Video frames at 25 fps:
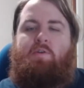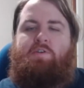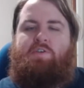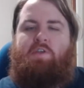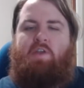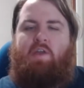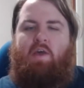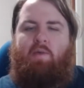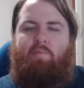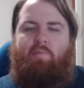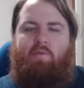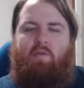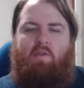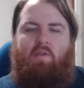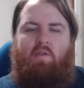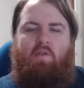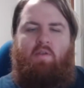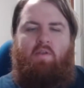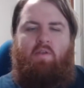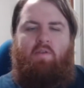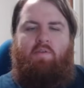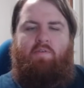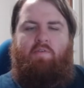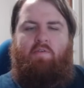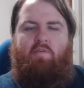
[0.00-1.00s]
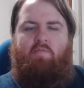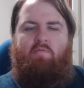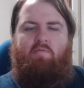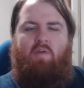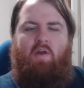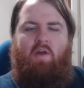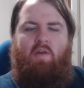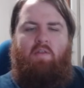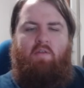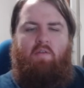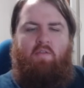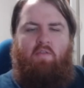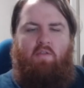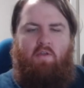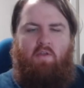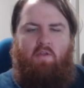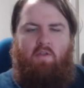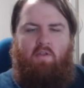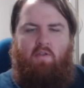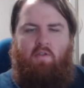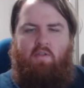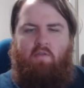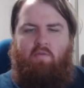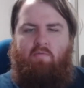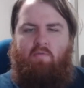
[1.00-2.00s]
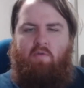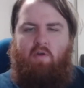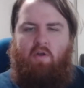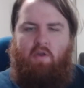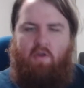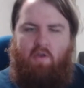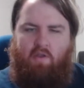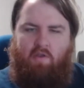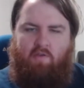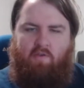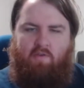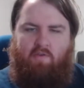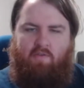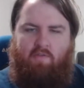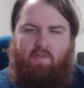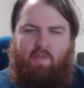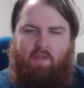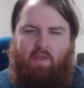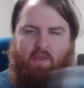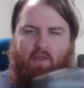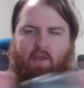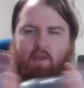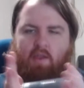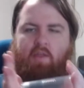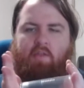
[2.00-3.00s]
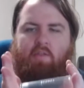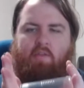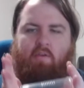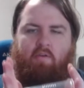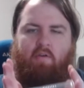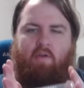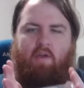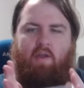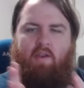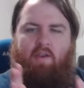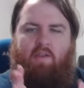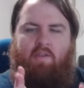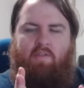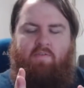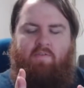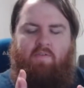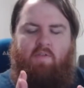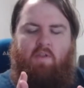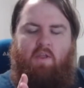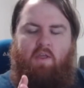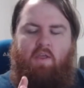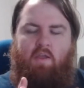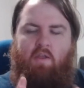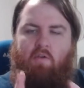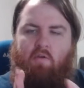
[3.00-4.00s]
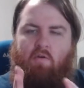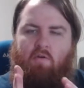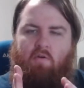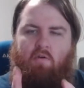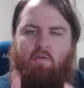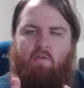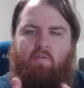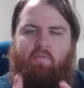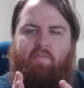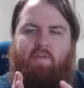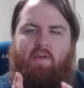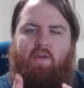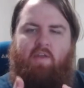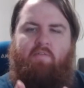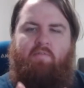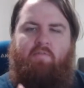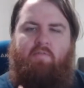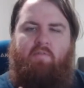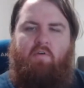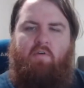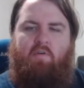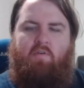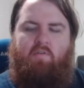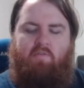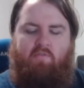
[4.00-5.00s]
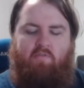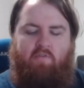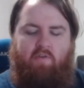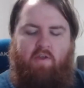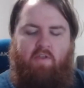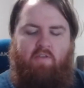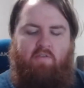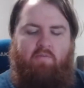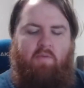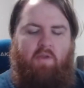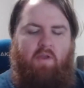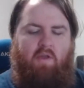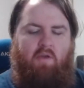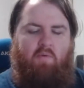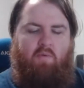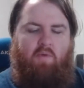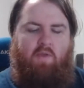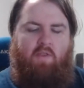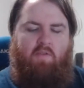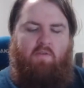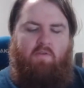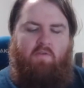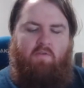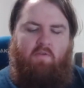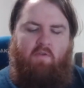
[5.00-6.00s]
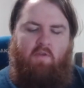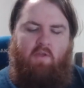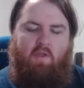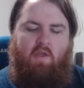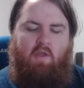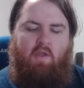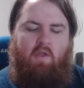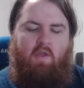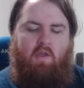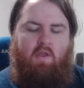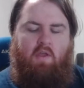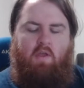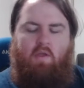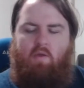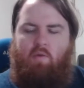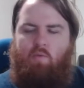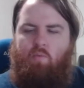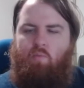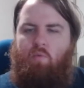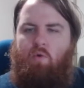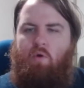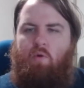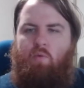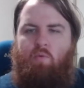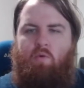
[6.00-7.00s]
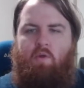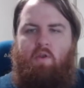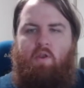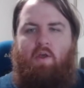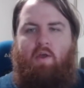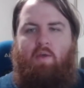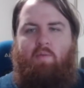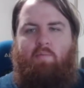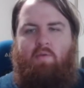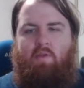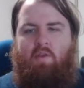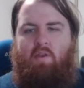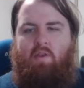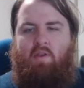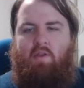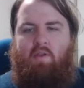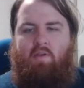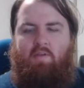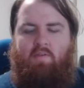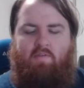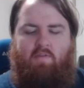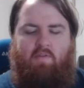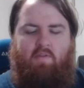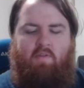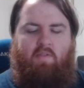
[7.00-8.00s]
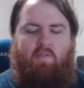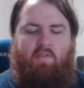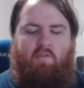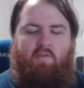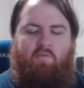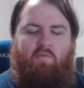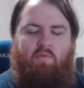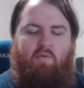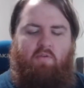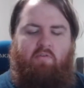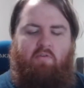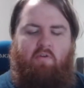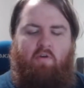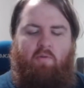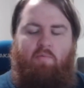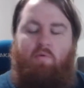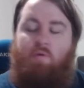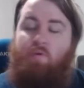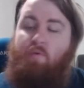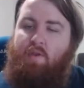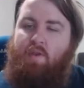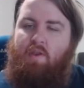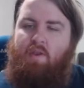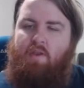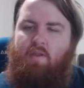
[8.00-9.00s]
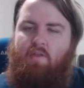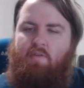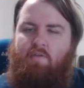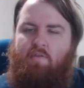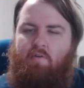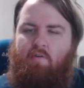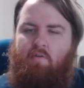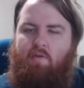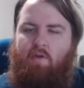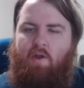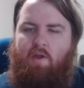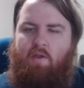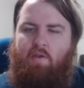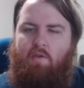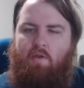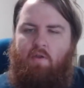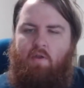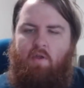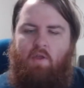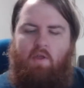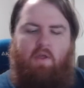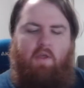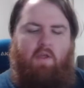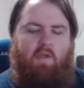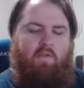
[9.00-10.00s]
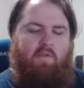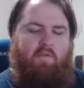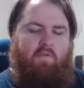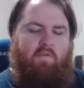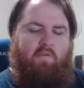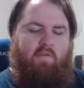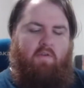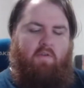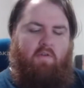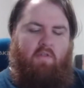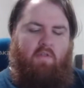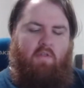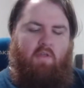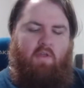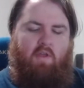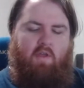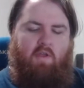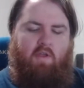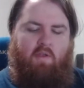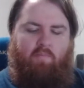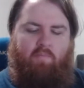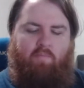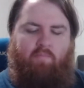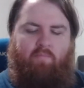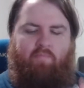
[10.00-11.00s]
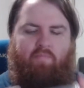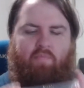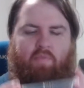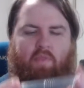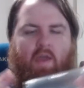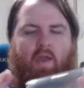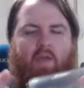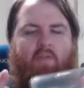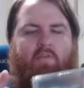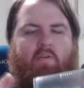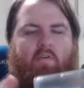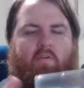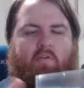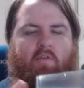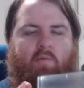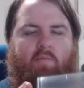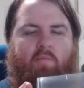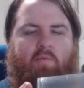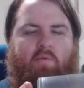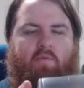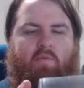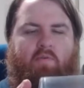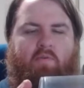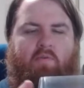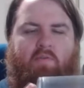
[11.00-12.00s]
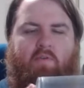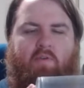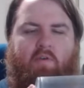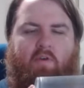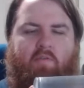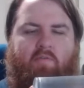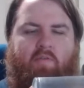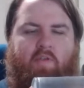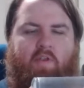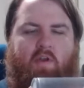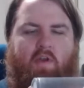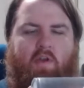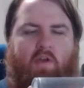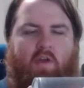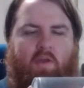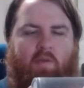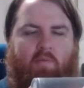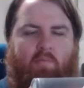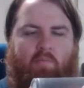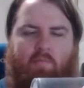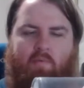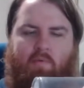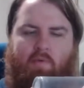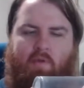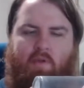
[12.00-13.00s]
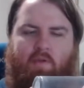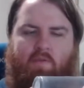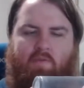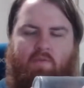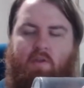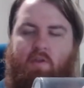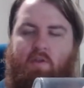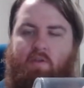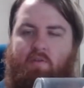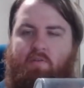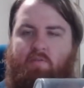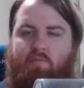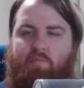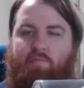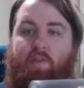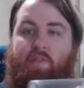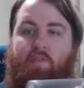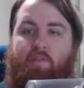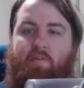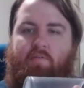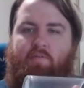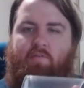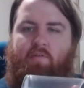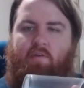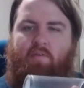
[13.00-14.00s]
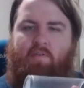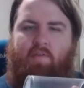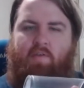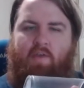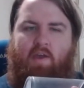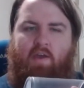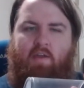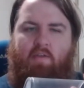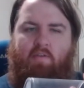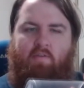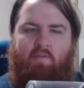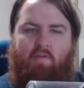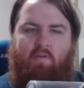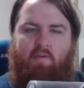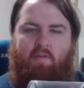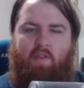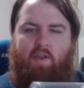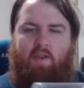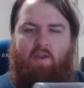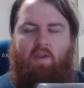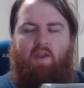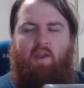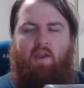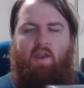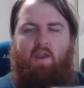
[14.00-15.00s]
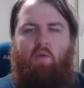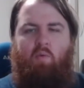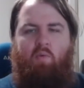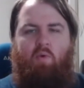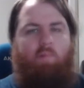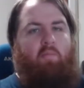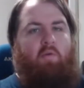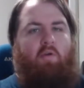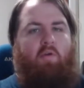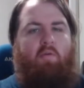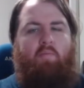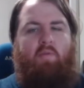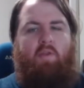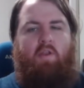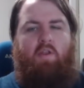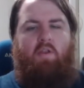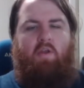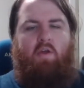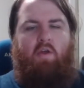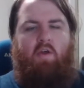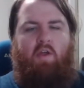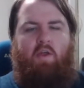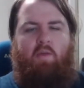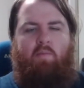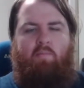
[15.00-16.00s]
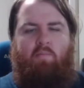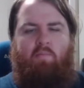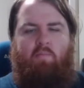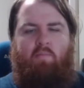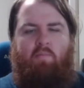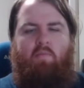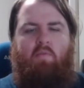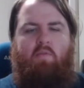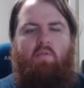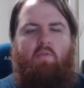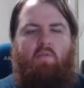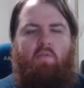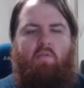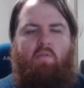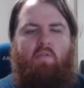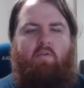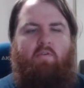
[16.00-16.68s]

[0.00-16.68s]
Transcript: should happen is that rather than the rocket just hitting the ground instantly and all of that force transmitting at once, what would happen is that this would crumple when it hits the ground, so that as it crumples over time, it's going to spread the force out so that at any one moment in time there